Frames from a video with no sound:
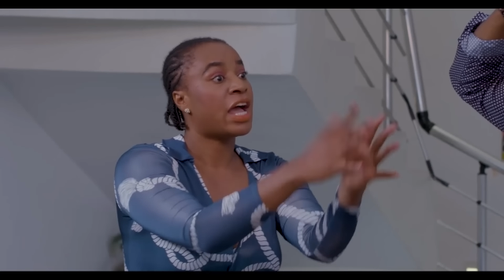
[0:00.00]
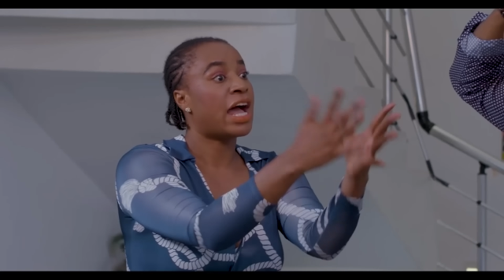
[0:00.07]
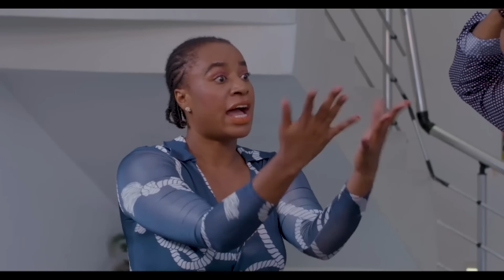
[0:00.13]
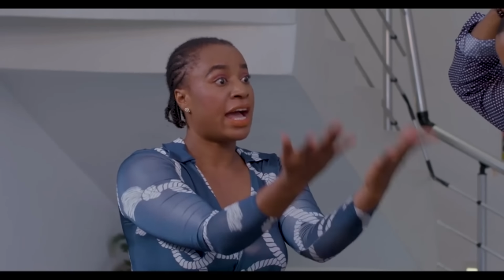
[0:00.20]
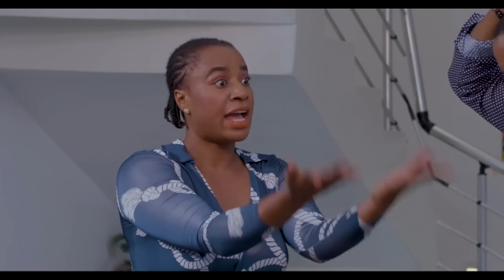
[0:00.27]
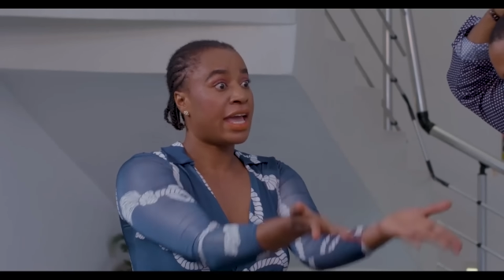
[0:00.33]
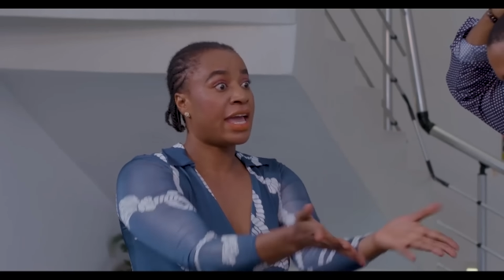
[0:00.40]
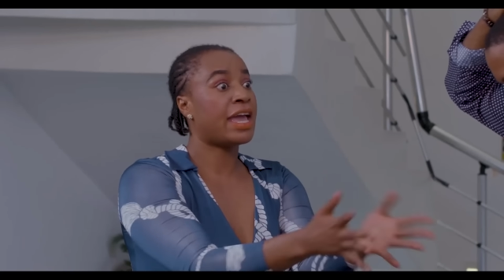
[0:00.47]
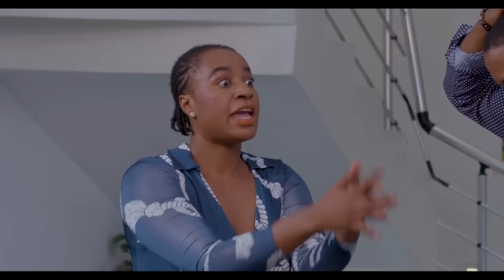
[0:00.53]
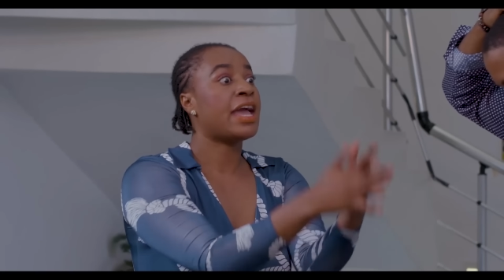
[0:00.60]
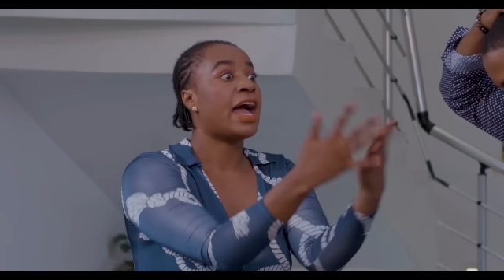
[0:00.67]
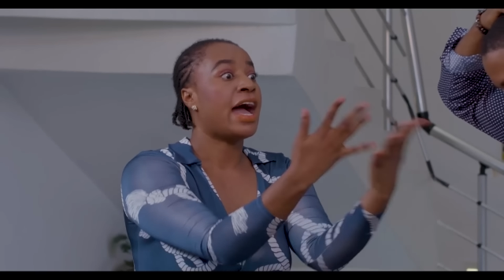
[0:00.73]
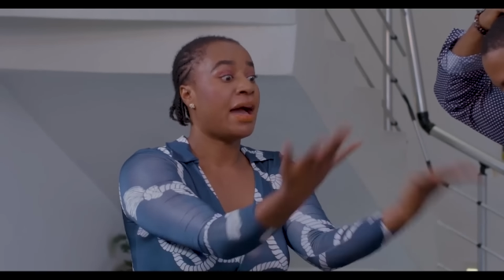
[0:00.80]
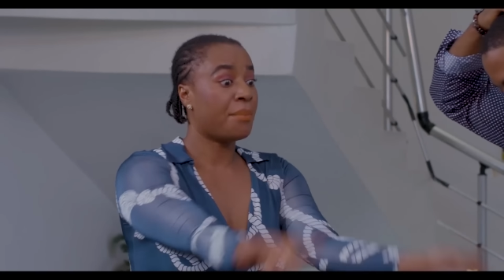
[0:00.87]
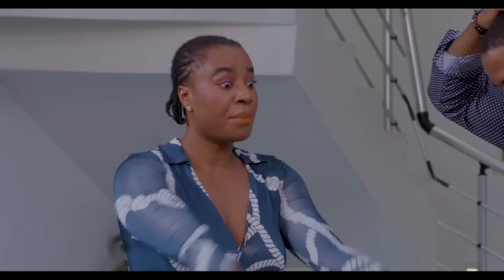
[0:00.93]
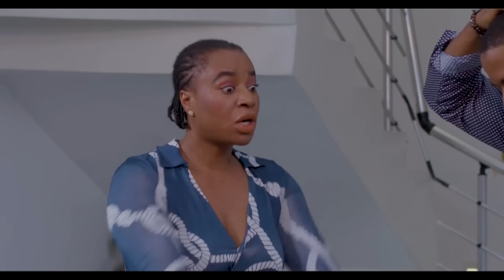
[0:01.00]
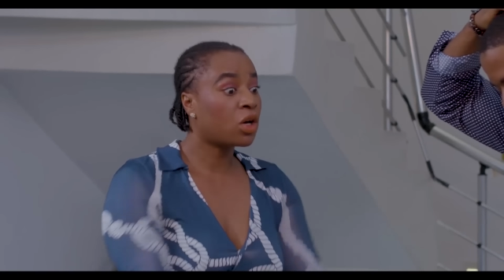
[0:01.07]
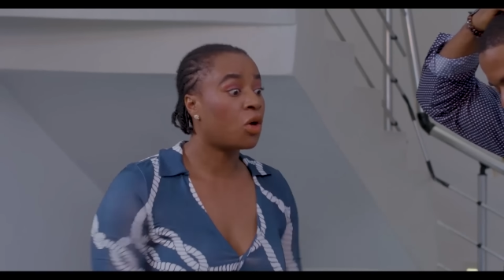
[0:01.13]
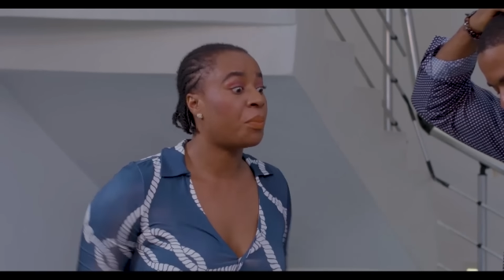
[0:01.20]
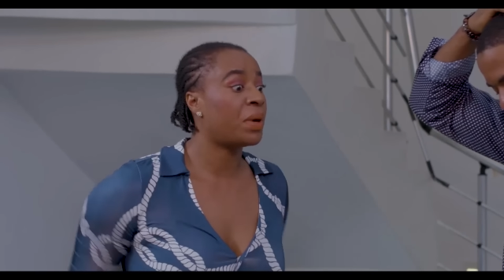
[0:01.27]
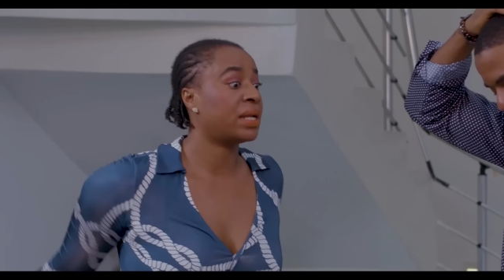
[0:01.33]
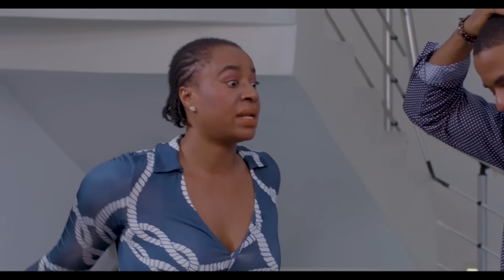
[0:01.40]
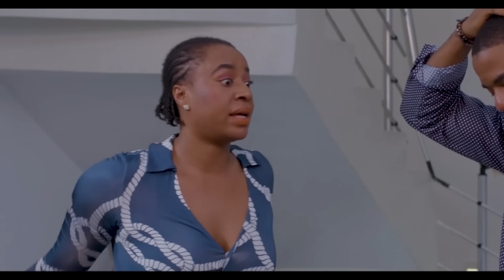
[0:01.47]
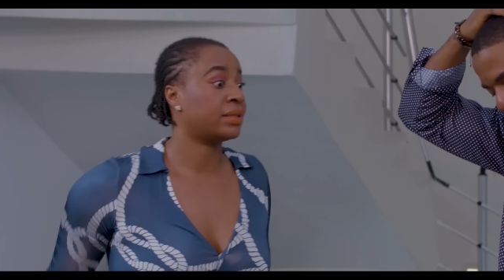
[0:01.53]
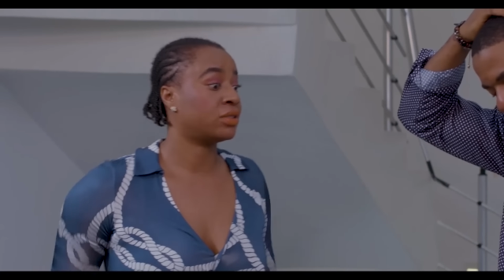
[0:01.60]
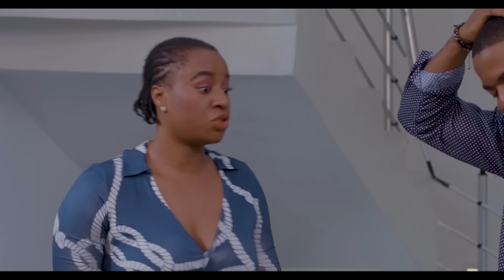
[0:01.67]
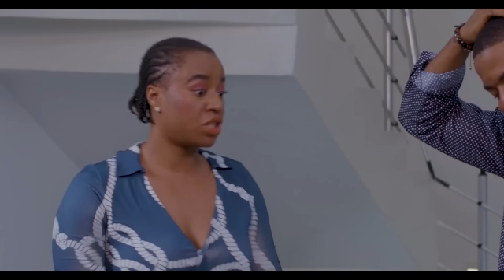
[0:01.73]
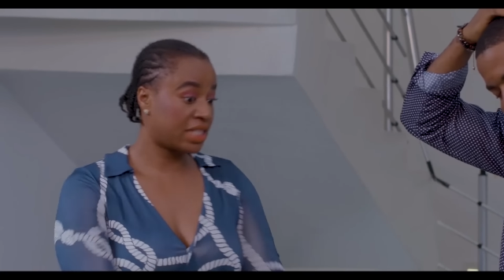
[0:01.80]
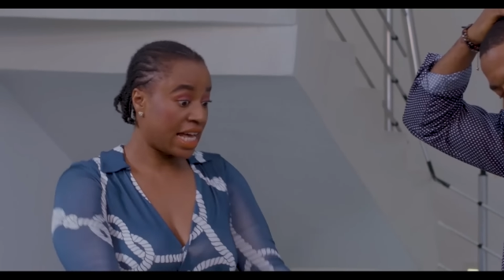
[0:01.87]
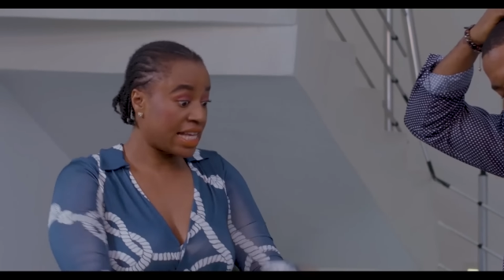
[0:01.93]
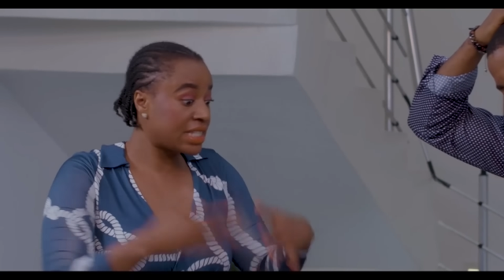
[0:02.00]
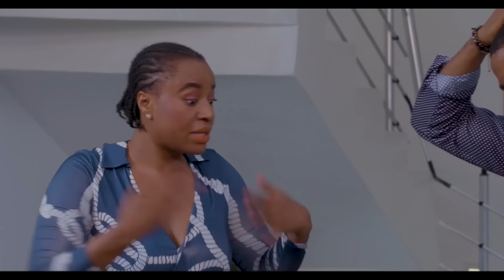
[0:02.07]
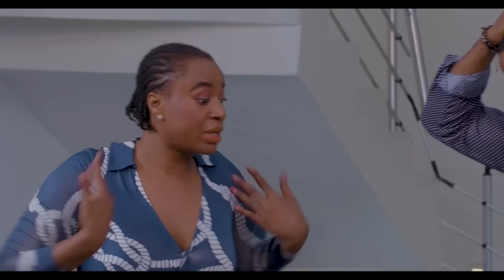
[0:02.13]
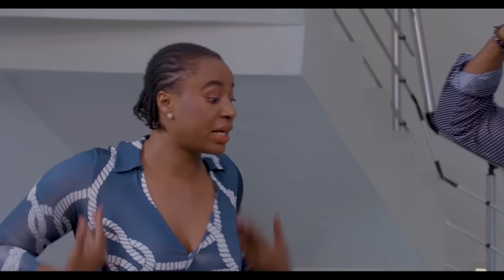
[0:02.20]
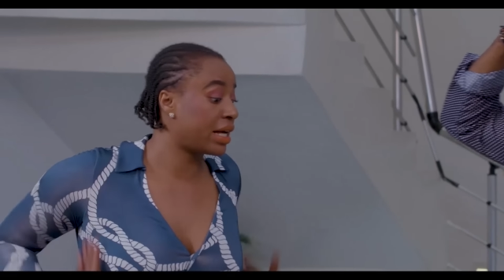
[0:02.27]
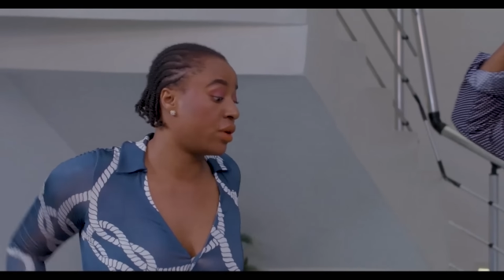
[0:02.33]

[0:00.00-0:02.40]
her hair and makeup and her dress. I say make